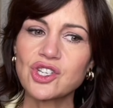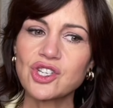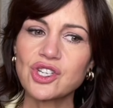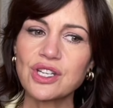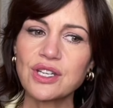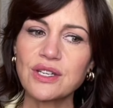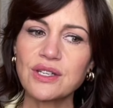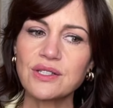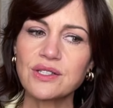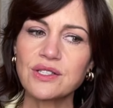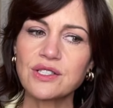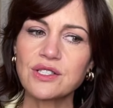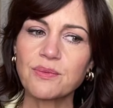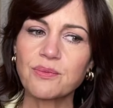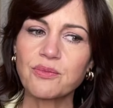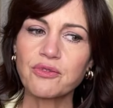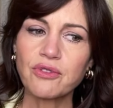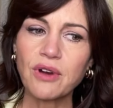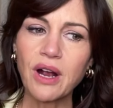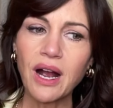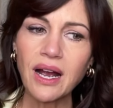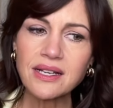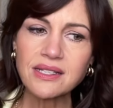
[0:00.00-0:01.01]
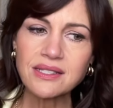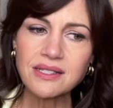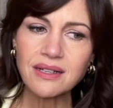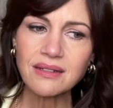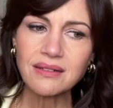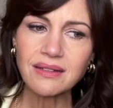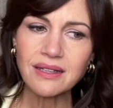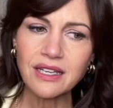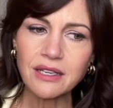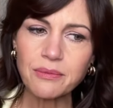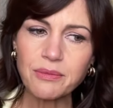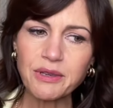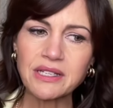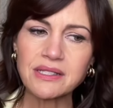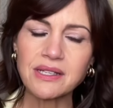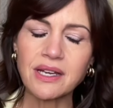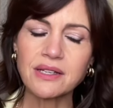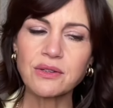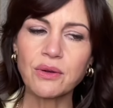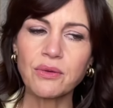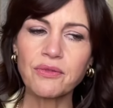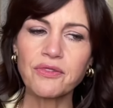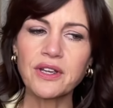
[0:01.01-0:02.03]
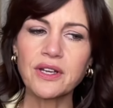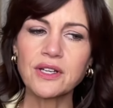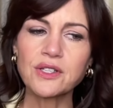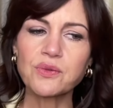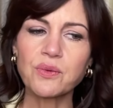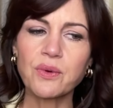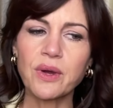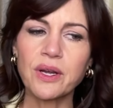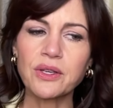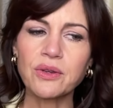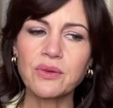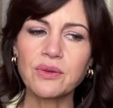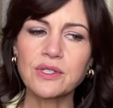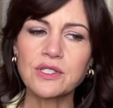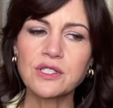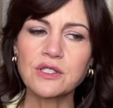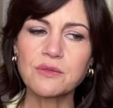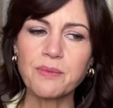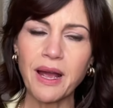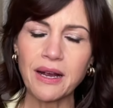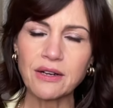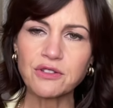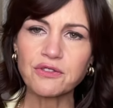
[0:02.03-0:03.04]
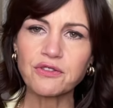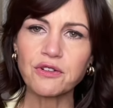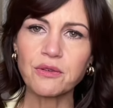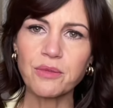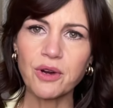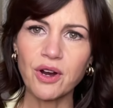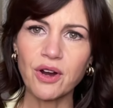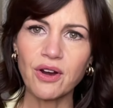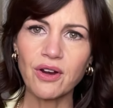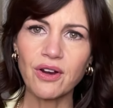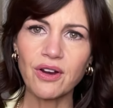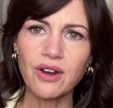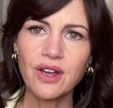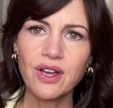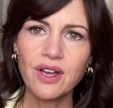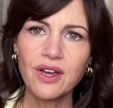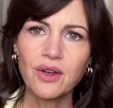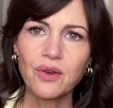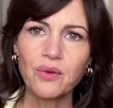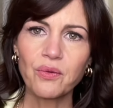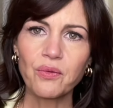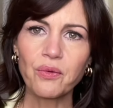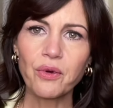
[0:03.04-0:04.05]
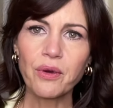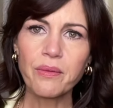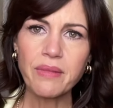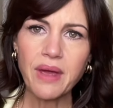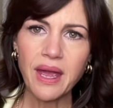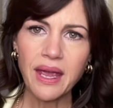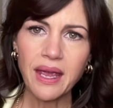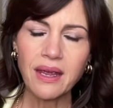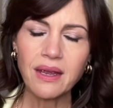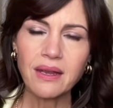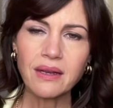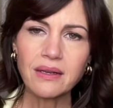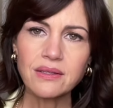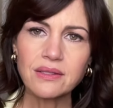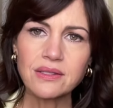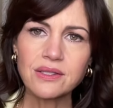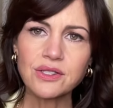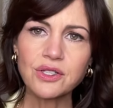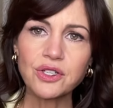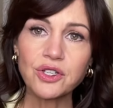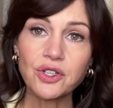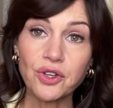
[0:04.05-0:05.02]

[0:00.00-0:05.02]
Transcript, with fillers: she surprisingly, because I don't think it's what you expect from her, remains